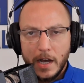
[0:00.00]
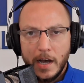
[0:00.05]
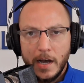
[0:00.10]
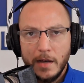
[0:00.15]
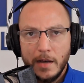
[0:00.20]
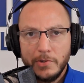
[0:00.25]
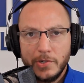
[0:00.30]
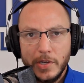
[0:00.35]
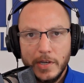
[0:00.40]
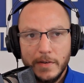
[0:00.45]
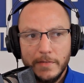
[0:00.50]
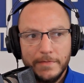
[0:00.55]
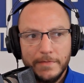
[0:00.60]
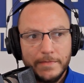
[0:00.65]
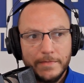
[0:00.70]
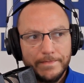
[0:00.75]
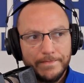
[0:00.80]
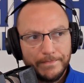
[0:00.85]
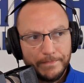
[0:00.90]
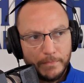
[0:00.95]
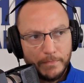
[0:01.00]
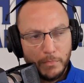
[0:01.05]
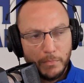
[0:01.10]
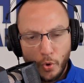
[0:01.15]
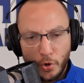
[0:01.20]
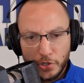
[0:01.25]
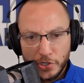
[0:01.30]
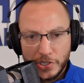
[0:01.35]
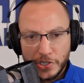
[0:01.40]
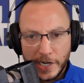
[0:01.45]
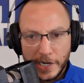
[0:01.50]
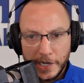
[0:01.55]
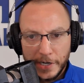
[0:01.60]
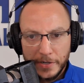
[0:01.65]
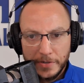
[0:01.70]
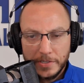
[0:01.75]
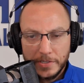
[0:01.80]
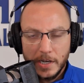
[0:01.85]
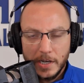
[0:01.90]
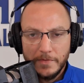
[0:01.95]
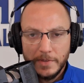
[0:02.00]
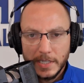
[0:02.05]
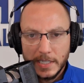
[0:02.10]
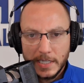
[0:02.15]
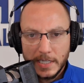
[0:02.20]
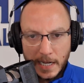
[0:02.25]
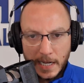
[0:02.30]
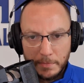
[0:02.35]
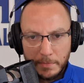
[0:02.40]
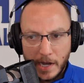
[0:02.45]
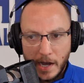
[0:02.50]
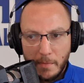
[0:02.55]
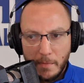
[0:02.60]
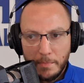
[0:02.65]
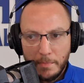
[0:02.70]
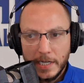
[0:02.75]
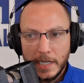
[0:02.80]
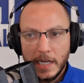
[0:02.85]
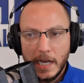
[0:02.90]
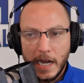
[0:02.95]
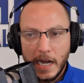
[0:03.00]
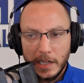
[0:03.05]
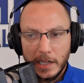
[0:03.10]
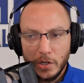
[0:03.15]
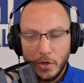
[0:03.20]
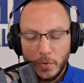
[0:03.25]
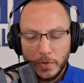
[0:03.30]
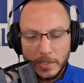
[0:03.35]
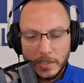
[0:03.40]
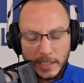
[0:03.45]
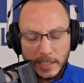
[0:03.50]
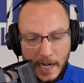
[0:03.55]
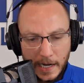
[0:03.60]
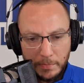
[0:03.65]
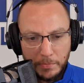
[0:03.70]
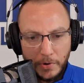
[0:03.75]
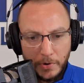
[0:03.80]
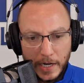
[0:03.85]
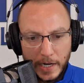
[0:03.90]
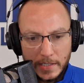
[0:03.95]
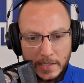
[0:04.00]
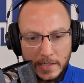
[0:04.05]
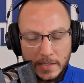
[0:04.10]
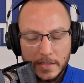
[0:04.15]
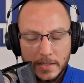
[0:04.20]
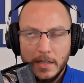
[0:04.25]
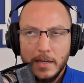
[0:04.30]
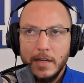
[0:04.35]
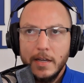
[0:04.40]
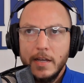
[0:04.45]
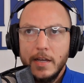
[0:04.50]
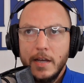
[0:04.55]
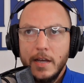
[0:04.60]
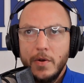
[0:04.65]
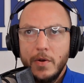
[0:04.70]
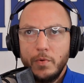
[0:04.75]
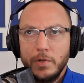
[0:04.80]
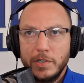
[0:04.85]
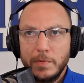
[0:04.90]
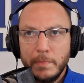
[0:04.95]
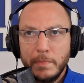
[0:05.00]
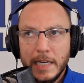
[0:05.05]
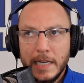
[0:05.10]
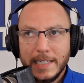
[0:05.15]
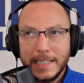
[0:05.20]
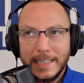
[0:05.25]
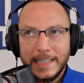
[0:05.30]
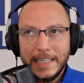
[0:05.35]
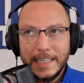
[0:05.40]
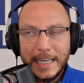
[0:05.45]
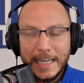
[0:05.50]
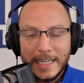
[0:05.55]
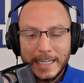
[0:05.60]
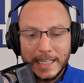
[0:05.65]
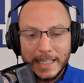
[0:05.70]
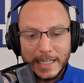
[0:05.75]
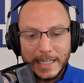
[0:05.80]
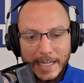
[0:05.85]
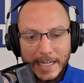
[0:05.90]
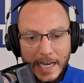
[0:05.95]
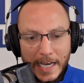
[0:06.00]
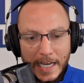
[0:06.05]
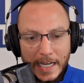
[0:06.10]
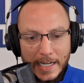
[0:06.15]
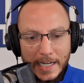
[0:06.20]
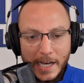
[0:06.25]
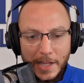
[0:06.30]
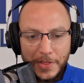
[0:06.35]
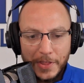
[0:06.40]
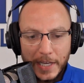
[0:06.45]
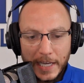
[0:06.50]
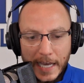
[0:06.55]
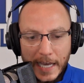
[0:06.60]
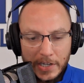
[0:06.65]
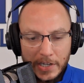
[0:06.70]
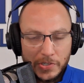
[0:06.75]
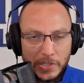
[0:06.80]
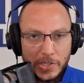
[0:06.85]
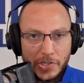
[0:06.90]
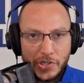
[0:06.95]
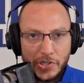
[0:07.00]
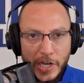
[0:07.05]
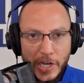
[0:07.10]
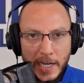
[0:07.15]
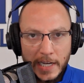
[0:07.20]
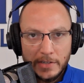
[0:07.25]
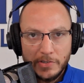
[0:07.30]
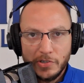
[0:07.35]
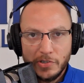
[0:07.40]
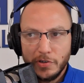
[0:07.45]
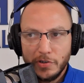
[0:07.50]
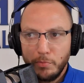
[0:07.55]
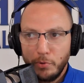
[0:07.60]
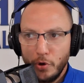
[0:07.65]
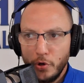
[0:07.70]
So you have more shares of the same company at a lower stock price, which means at the end of the day, nothing actually changed in your